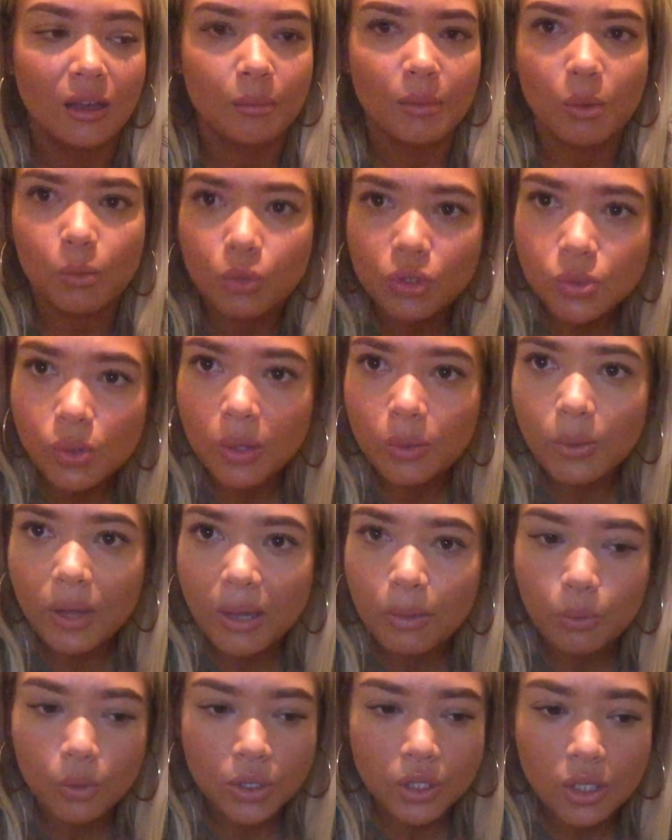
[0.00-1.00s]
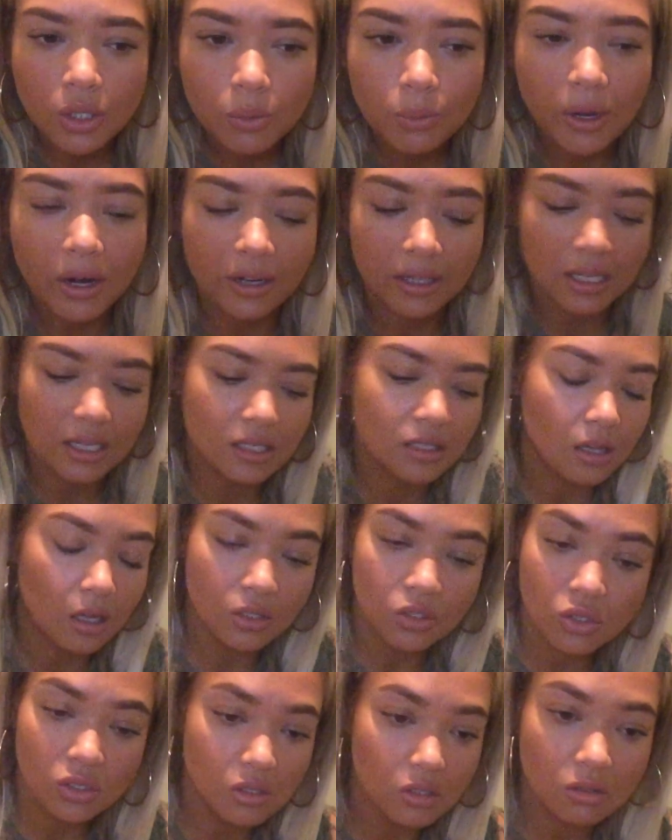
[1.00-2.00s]
I'm like, what do I wear? What are you wearing? He's
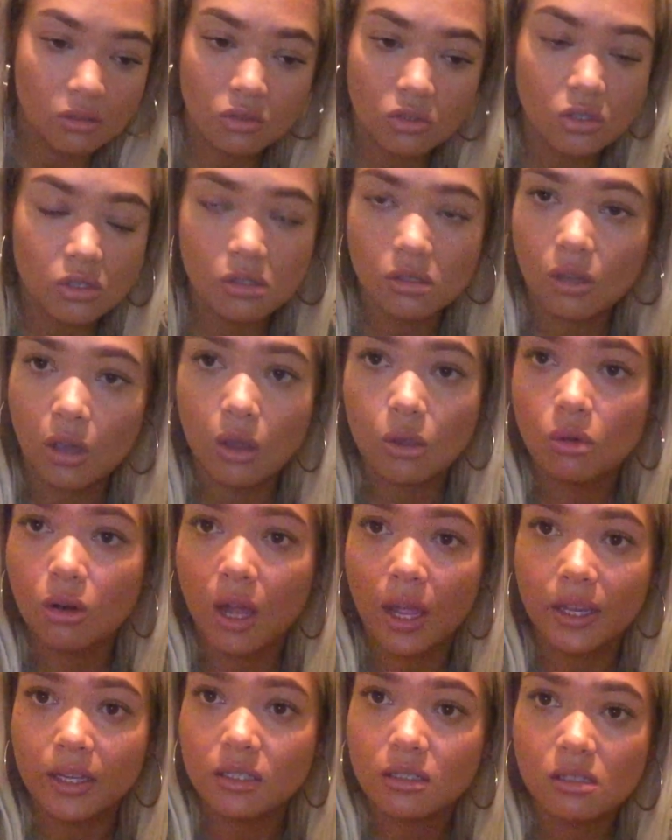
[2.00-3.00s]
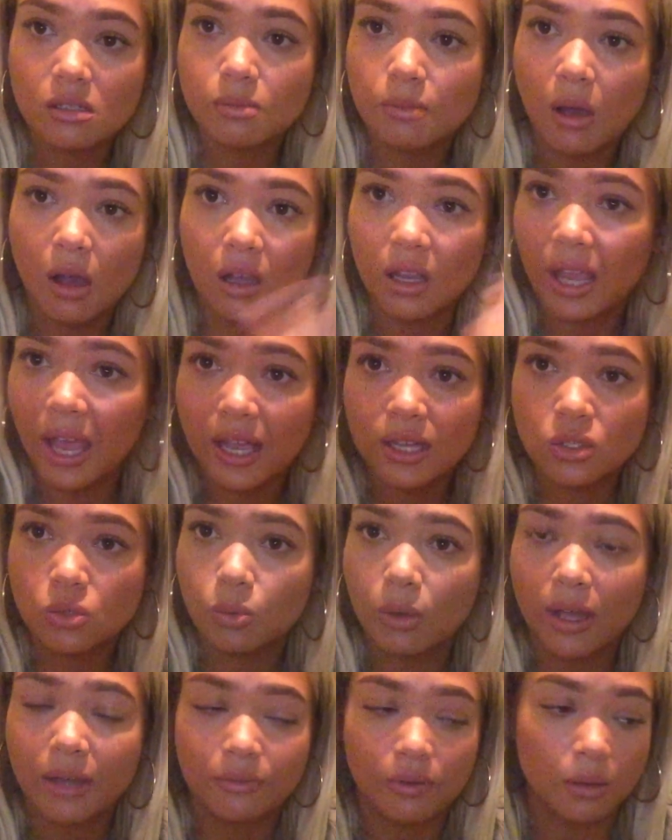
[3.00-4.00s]
like, just go like smart
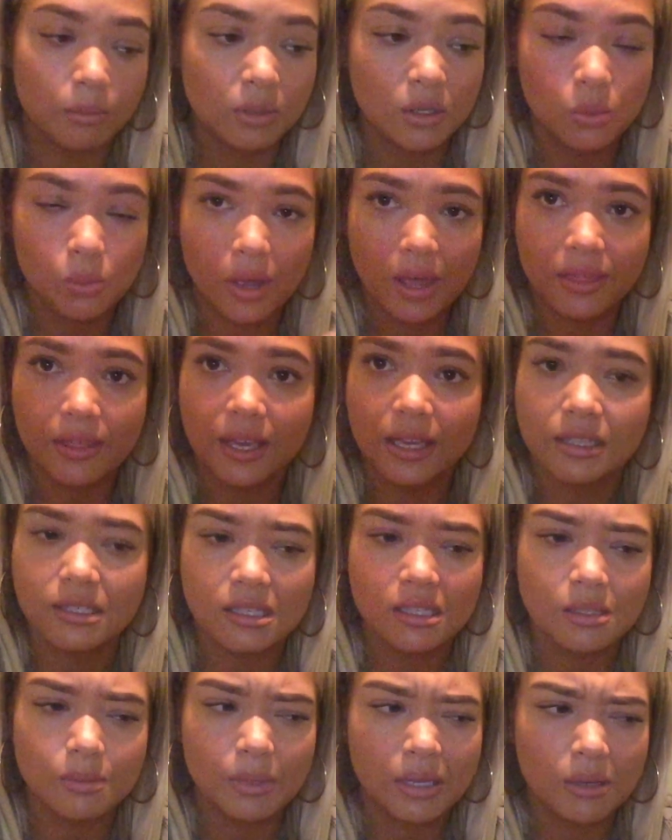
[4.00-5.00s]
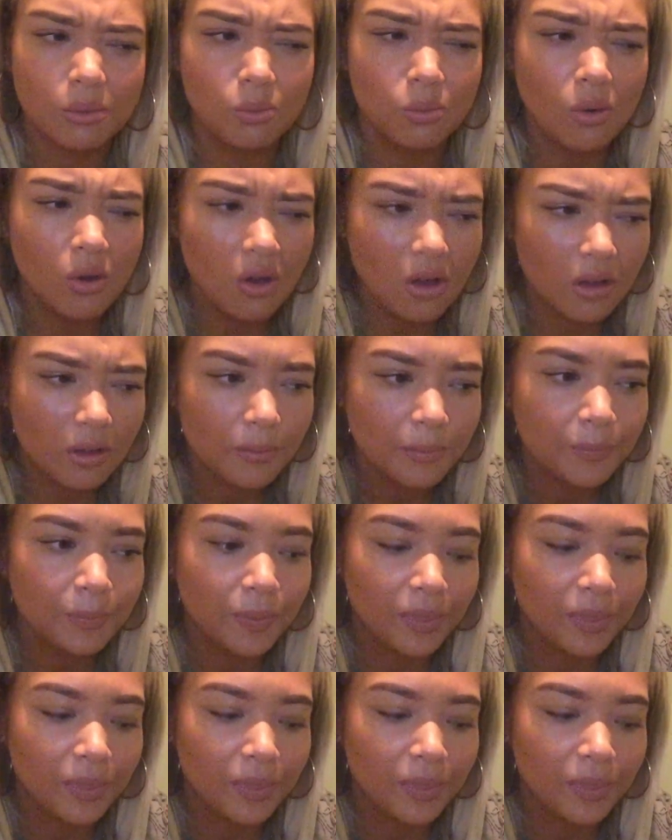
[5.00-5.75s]
casual, whatever. I'm going to wear this. This me, what?